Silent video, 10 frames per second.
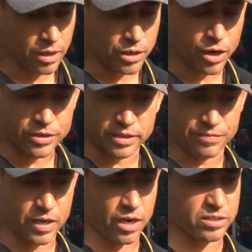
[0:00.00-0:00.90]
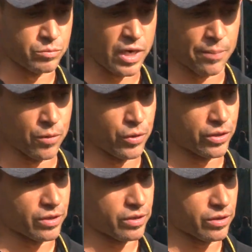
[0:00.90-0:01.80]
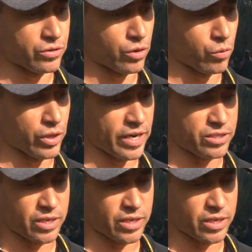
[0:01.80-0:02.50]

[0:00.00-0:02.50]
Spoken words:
You know, they've done an awesome job. They're doing a really nice